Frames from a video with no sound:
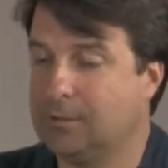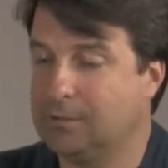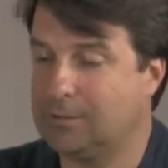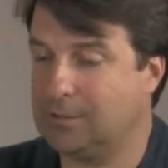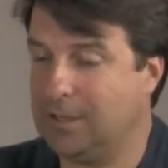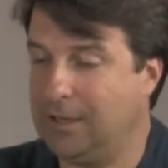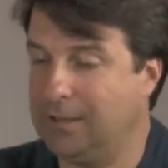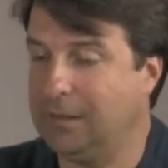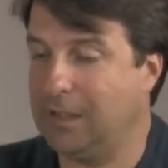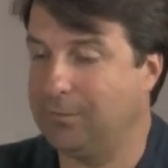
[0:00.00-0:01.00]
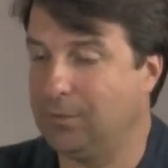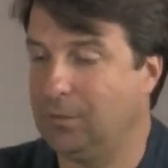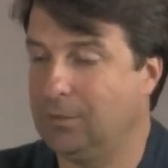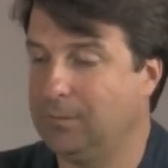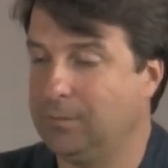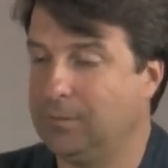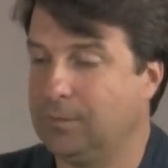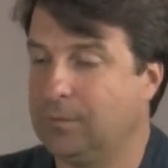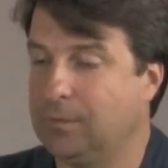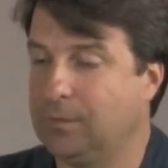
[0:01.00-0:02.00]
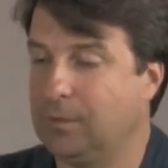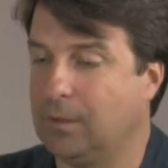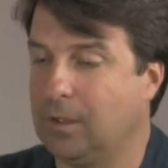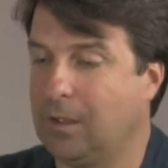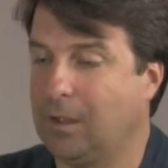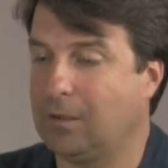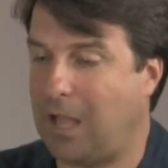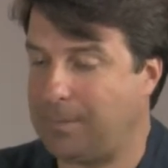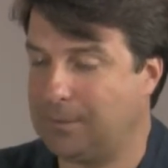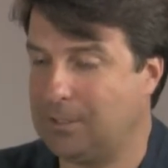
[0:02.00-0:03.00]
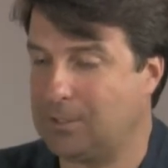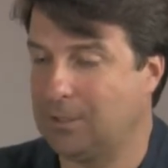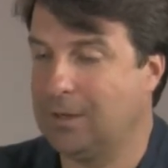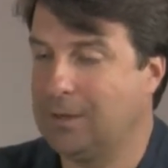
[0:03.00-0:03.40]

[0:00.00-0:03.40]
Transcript: seed level uh, competition.